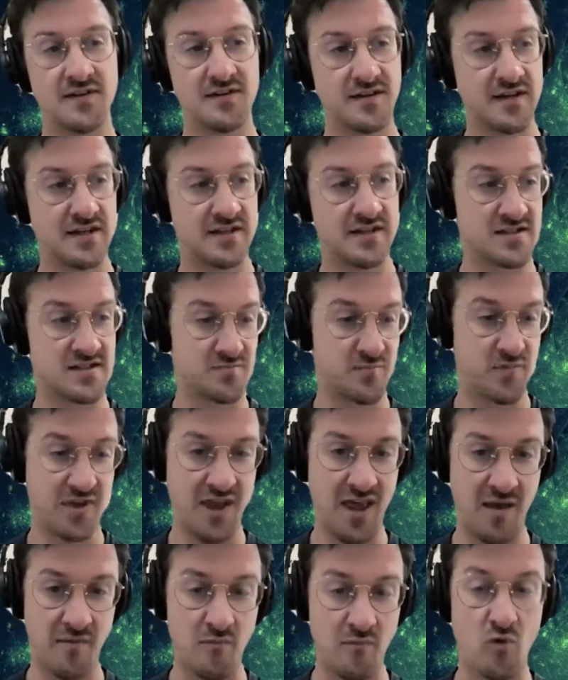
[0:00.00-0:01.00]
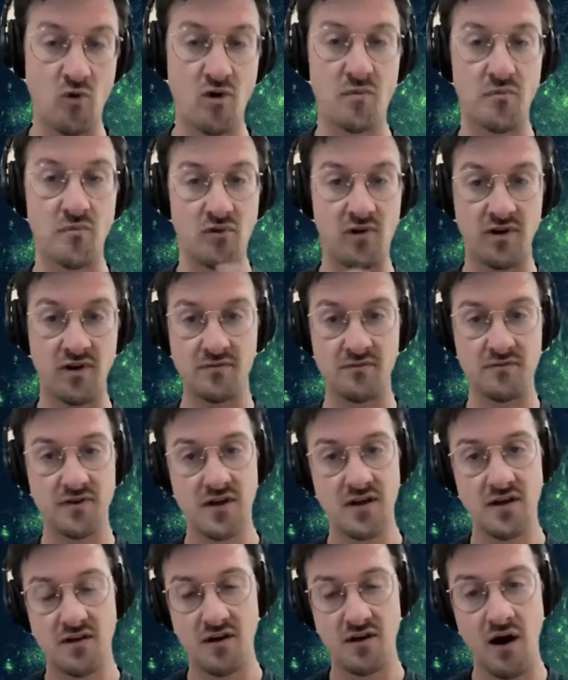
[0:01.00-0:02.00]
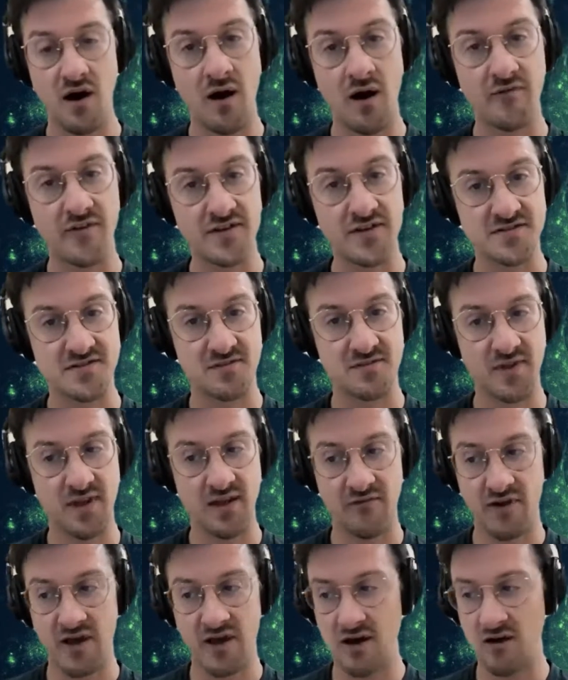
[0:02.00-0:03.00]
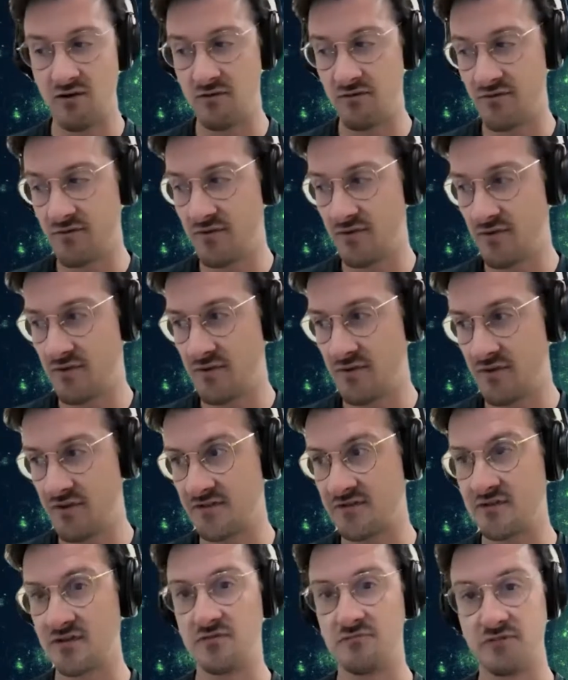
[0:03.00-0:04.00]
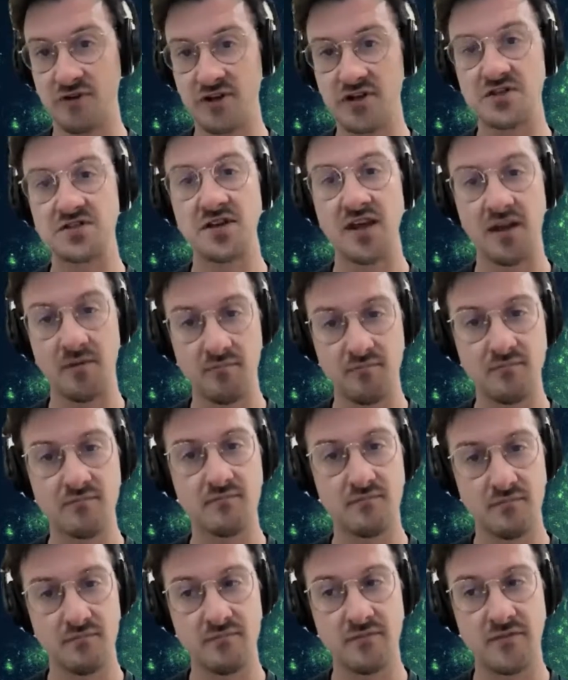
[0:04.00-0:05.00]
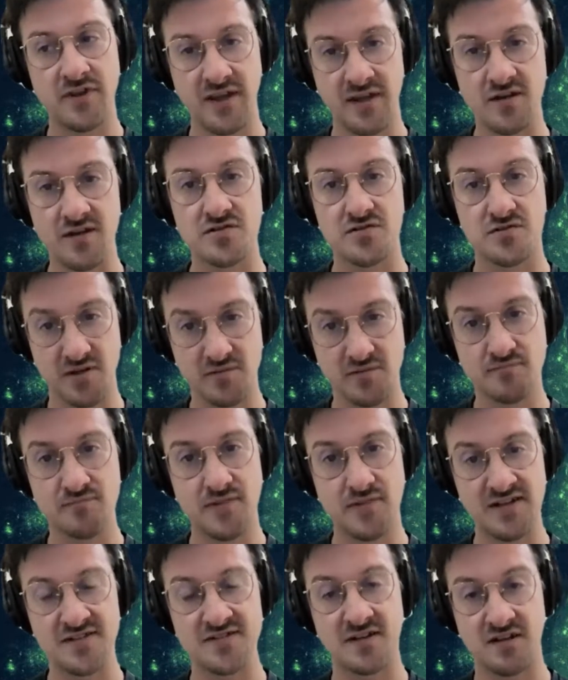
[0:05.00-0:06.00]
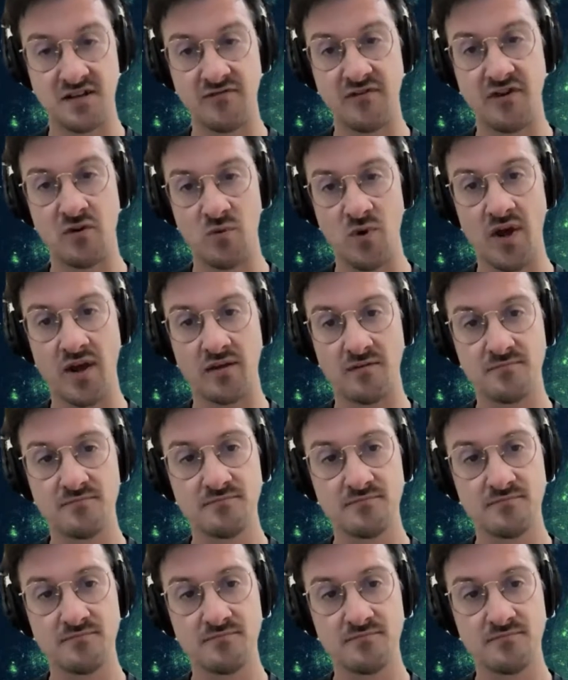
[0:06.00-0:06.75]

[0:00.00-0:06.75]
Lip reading: It just became more and more obvious to me of how this could reshape the industry in a significant way.